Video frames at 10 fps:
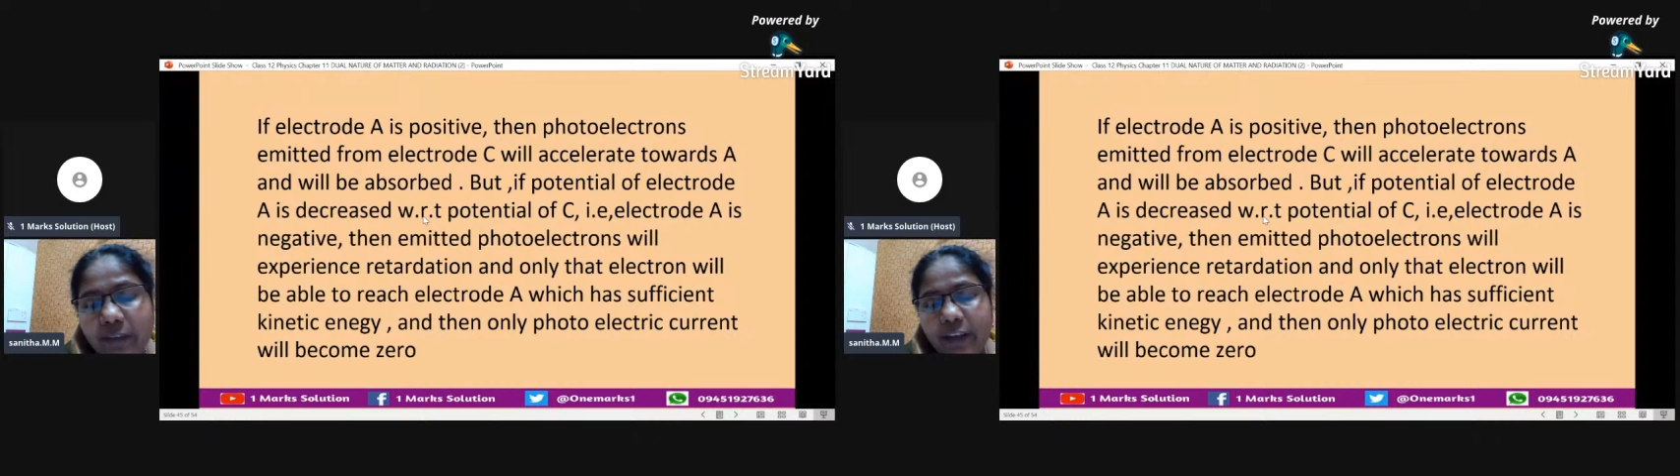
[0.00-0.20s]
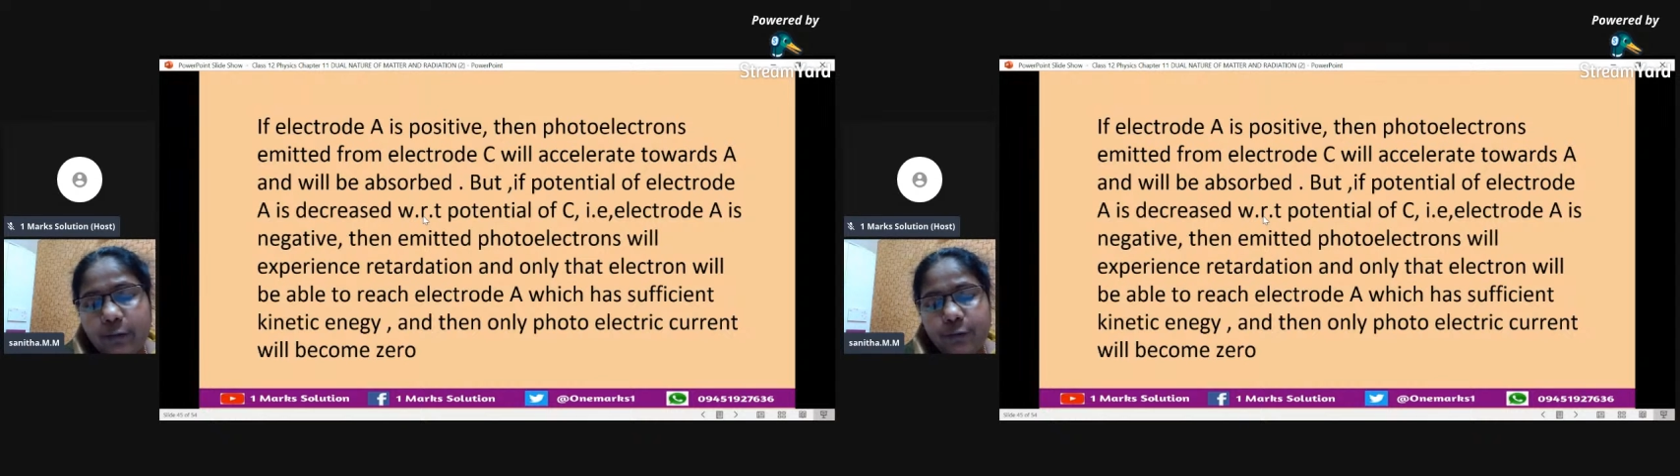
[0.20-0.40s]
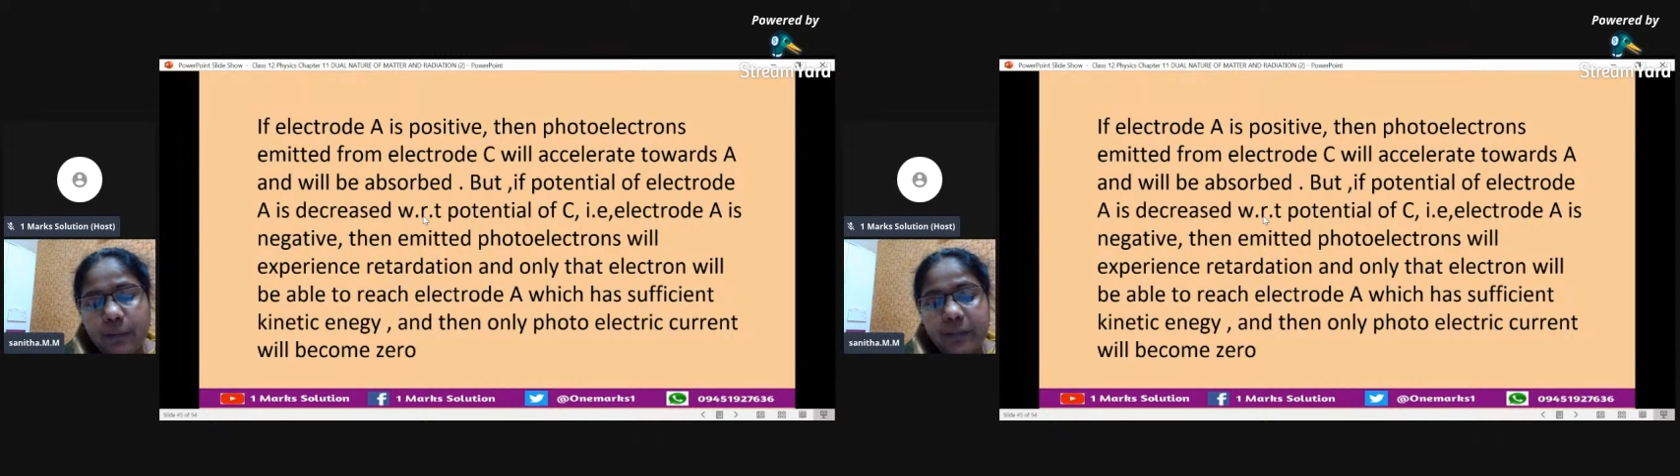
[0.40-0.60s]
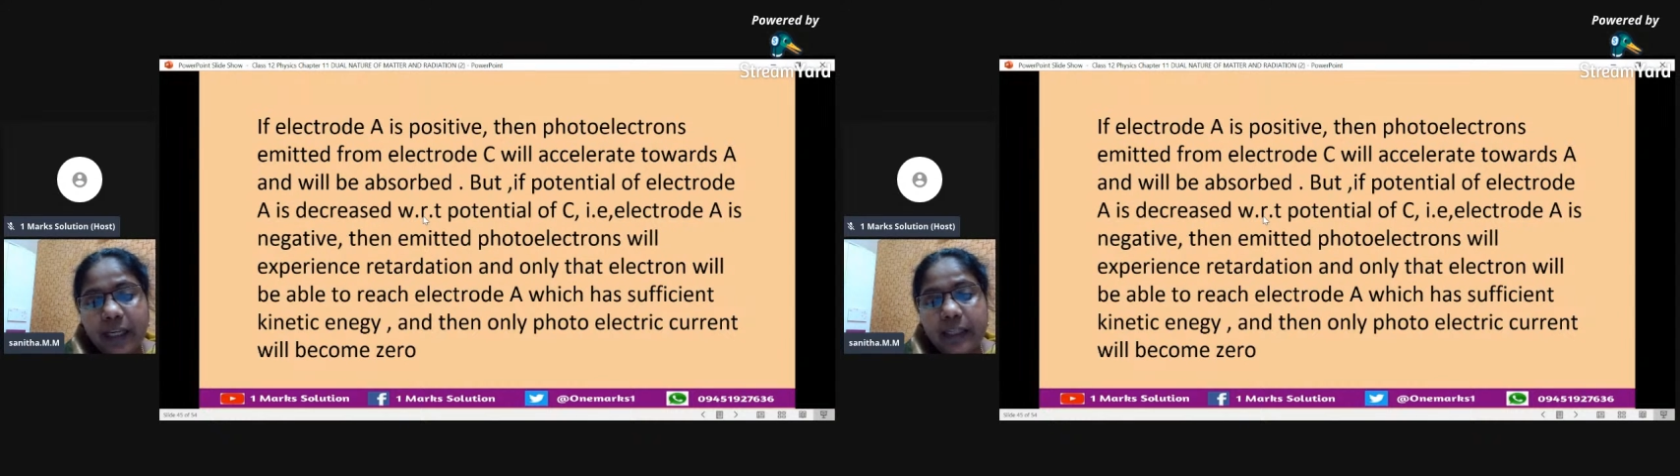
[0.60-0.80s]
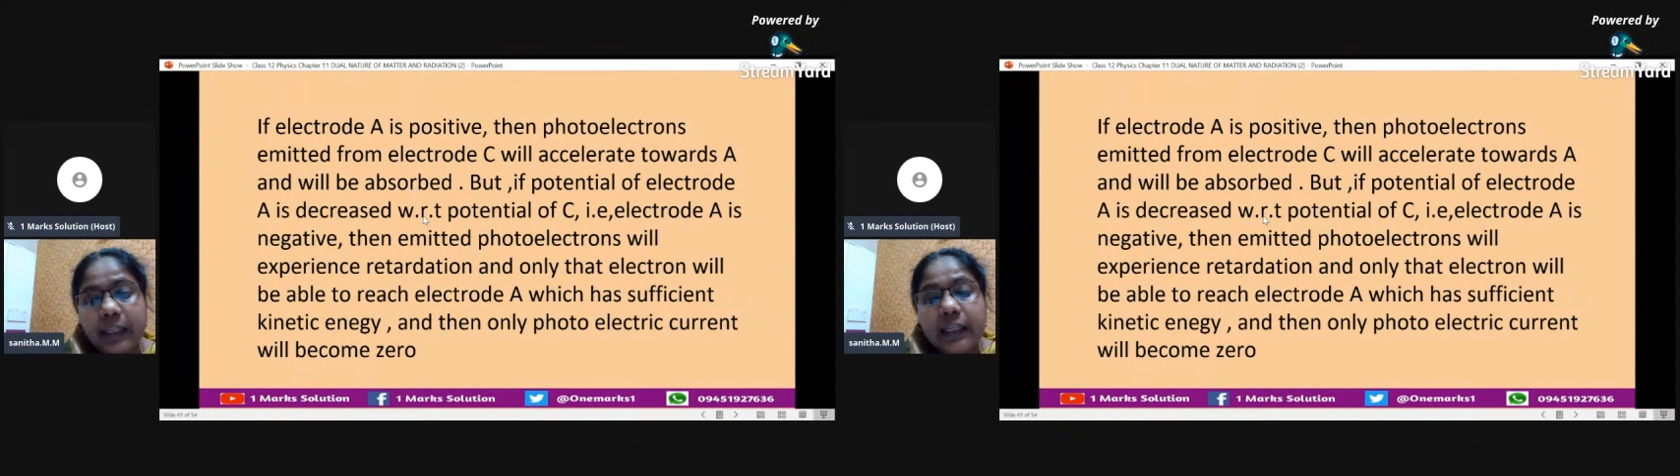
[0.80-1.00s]
away from
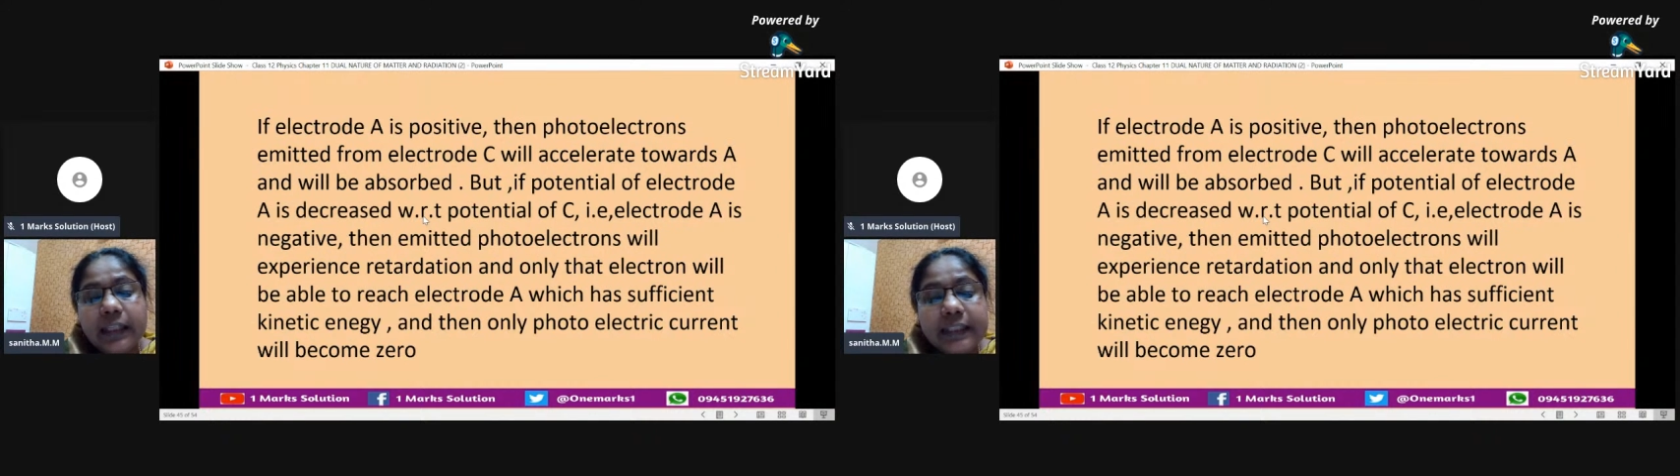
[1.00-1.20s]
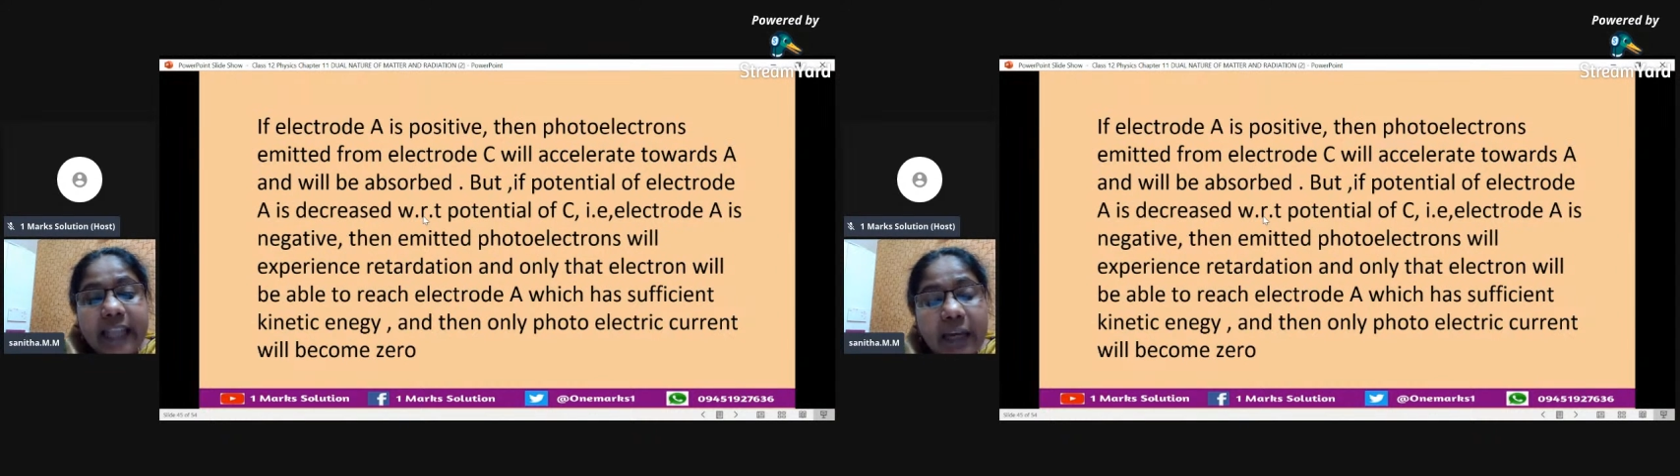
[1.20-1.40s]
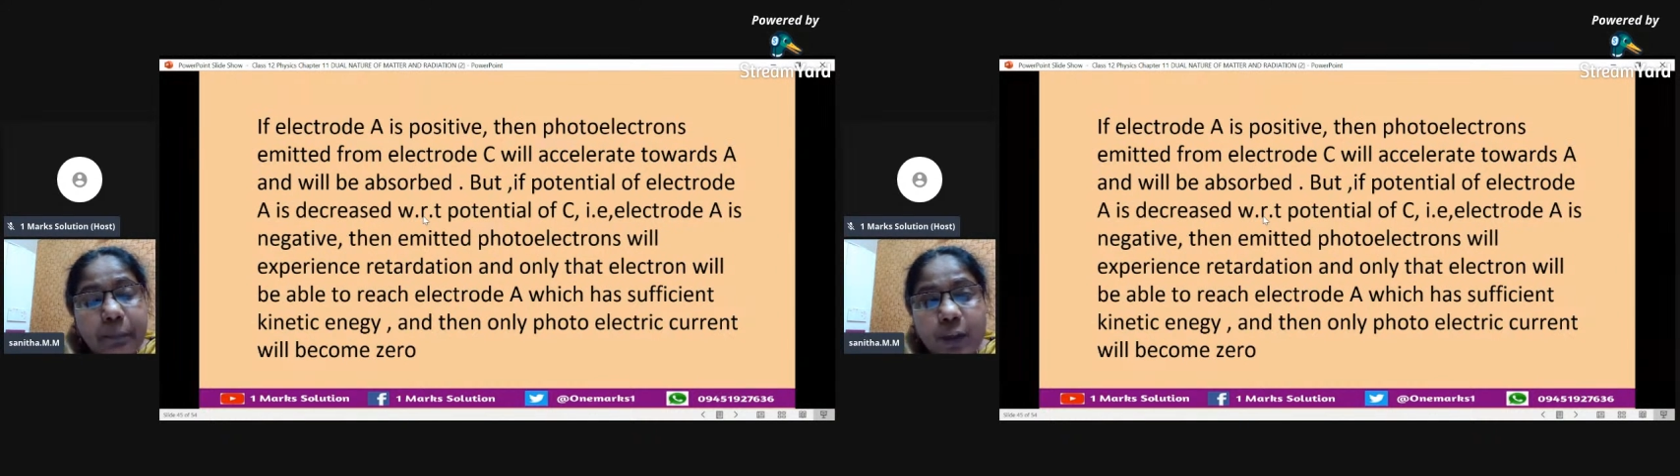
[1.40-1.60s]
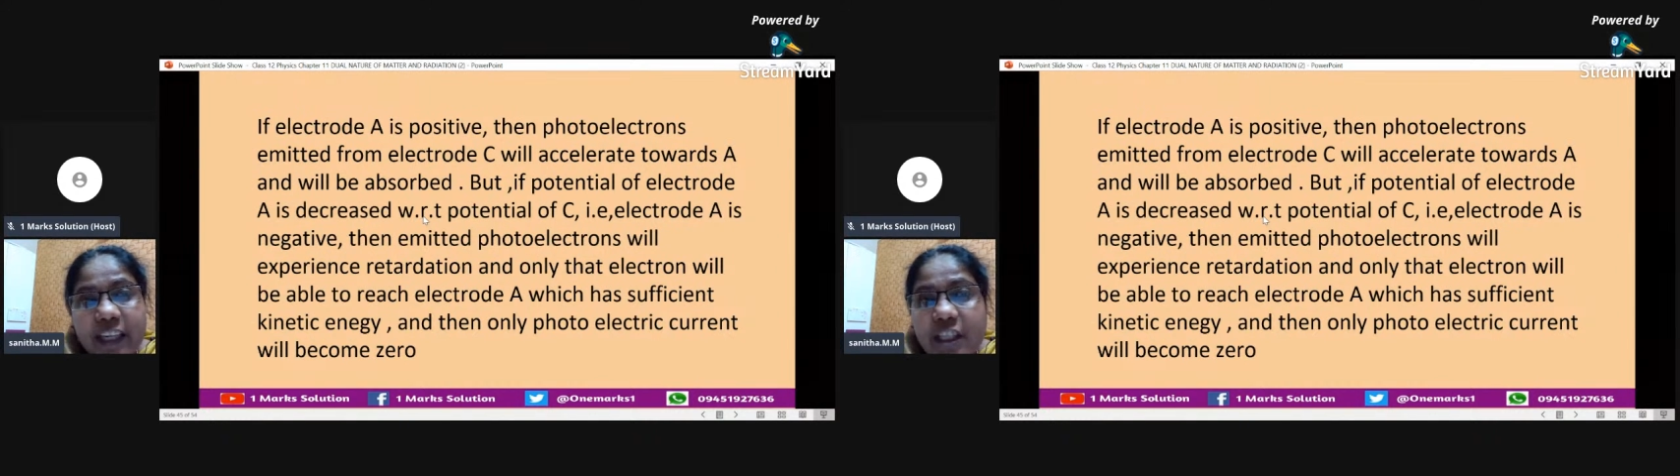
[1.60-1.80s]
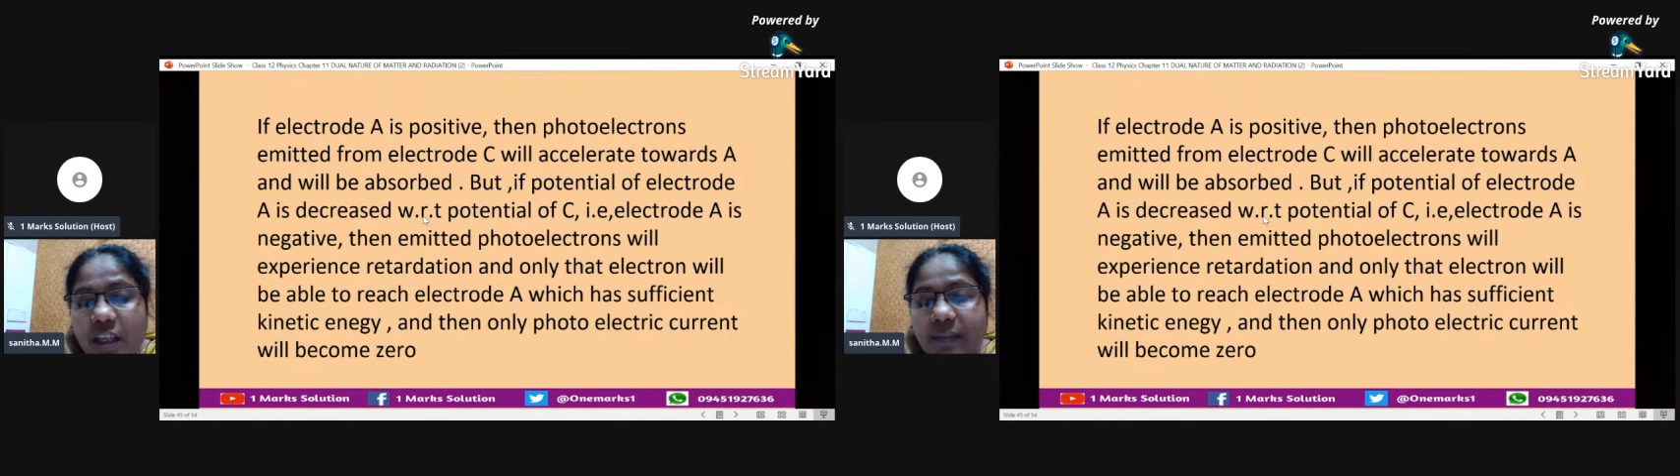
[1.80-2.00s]
that. That potential,